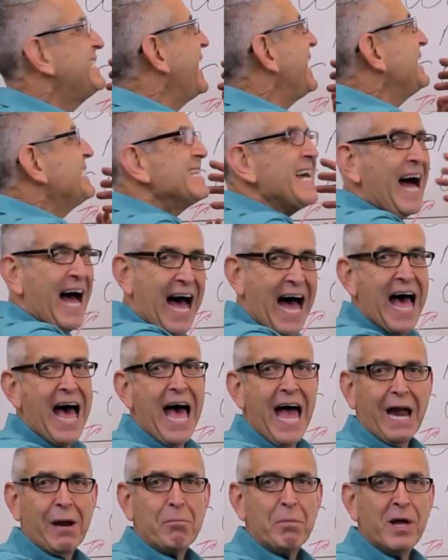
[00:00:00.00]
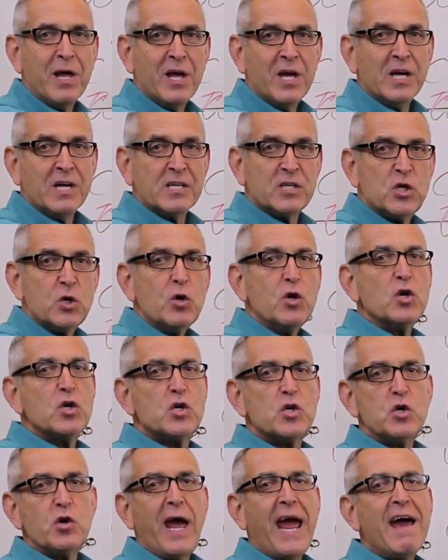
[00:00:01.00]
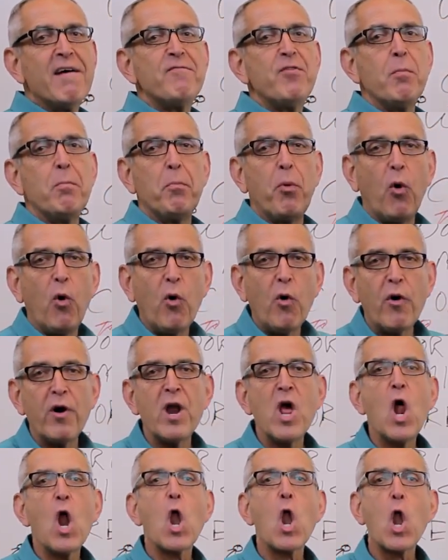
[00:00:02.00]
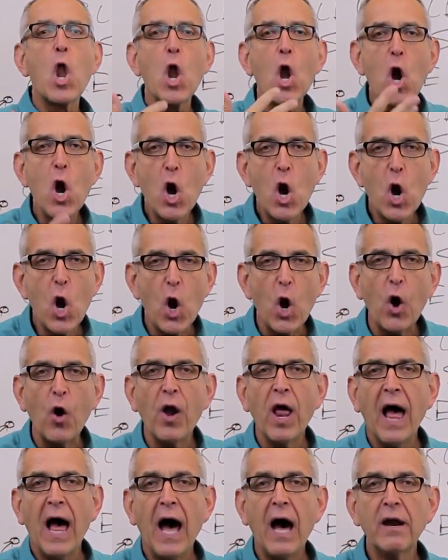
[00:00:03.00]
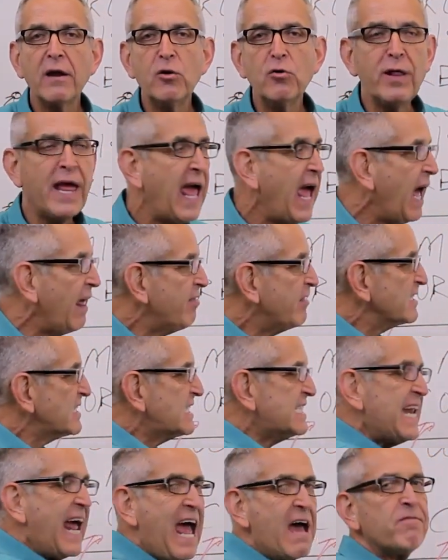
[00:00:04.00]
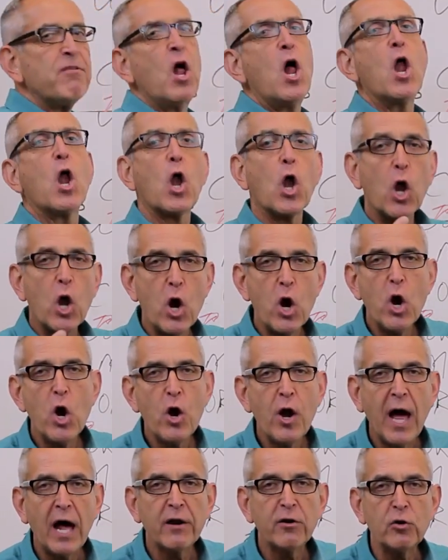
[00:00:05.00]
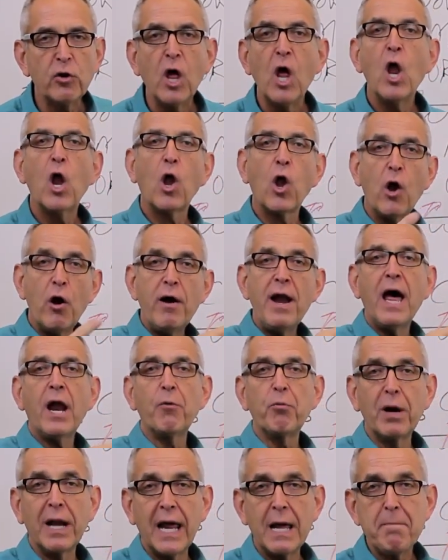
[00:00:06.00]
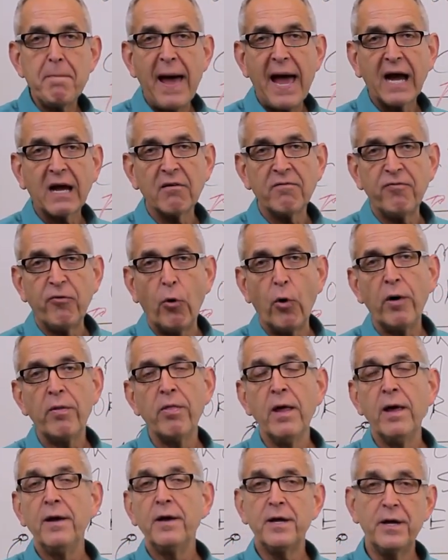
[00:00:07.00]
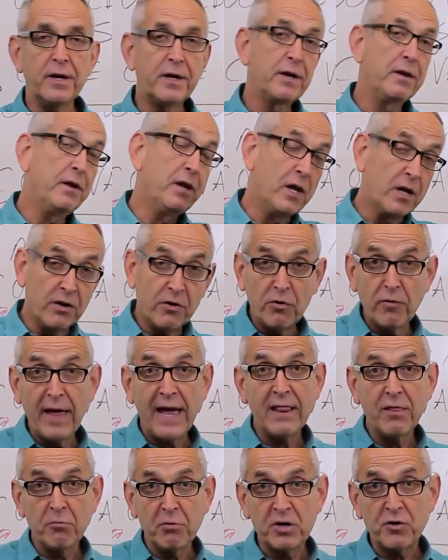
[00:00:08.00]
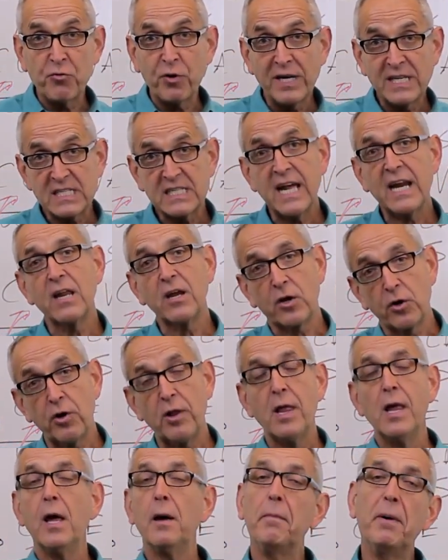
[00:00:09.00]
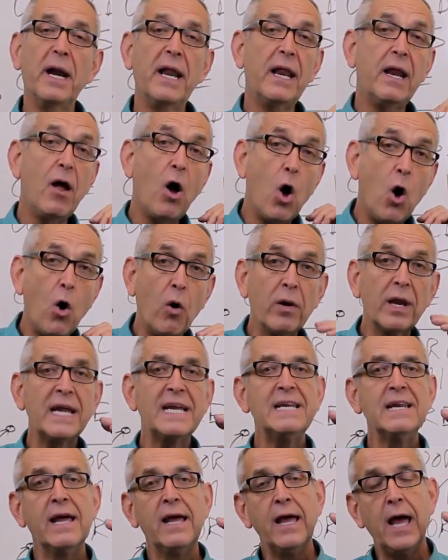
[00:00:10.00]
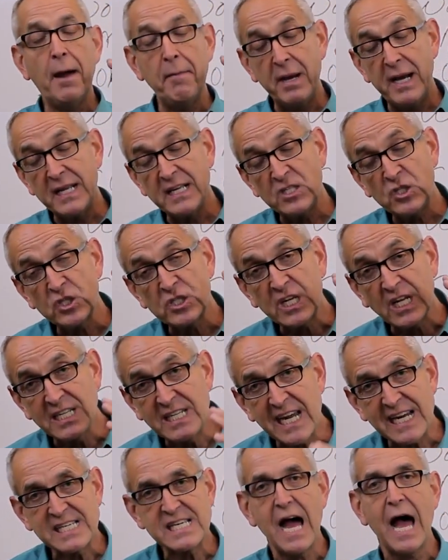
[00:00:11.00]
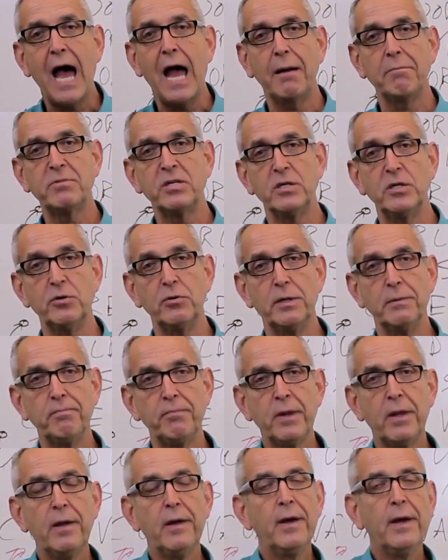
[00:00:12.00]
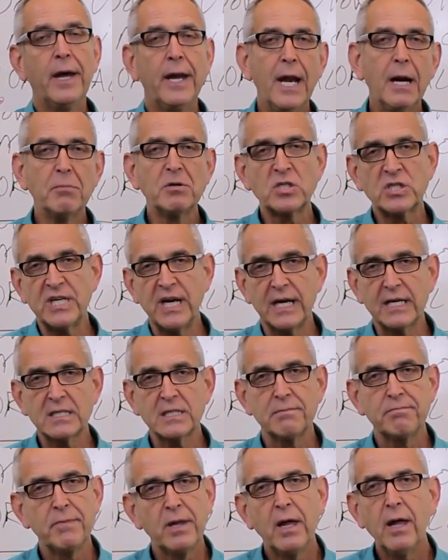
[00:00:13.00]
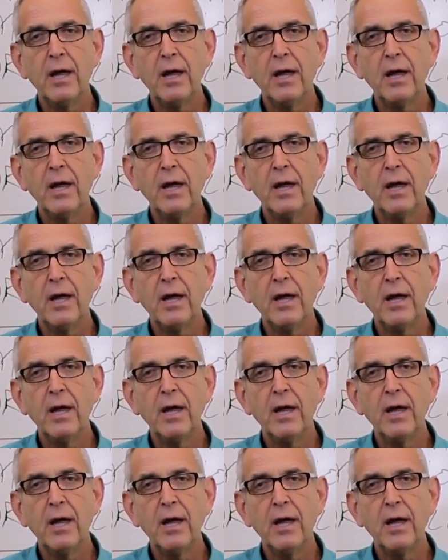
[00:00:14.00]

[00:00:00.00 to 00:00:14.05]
to take time to have the board learn how to do it. Have the staff learn how to do it. Learn how to relate back and forth. You can do that in the retreat setting, you can do it, but it's just going to take time to do it. And number 6,